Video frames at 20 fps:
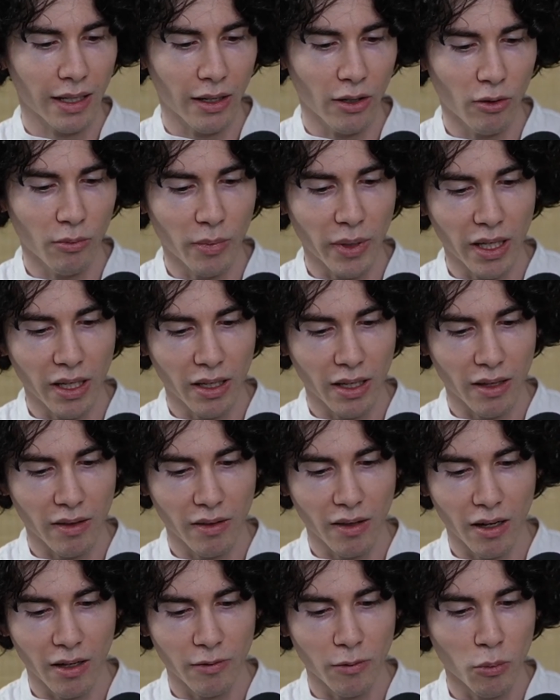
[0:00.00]
help me, and
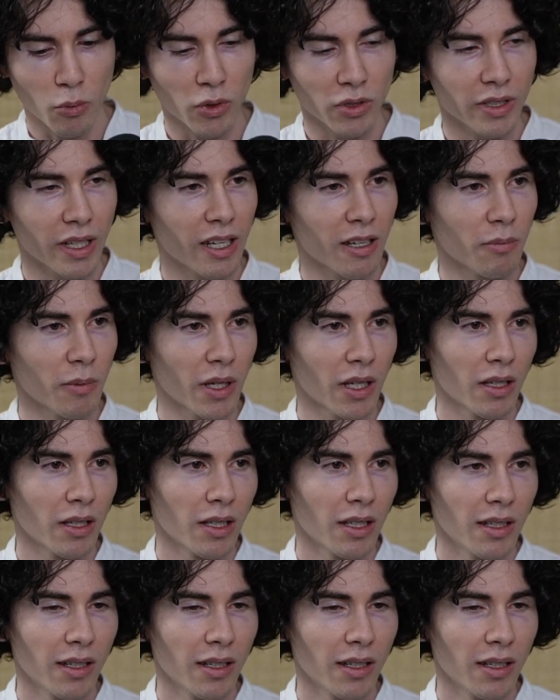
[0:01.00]
none of them will take me.